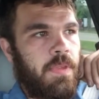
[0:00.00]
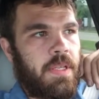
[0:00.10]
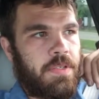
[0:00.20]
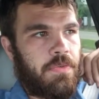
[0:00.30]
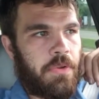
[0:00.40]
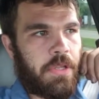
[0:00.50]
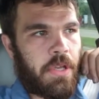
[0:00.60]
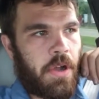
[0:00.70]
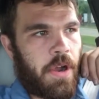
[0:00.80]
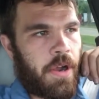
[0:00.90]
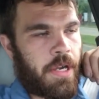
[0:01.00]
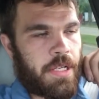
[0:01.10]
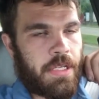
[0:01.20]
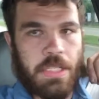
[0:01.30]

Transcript: It's really hard.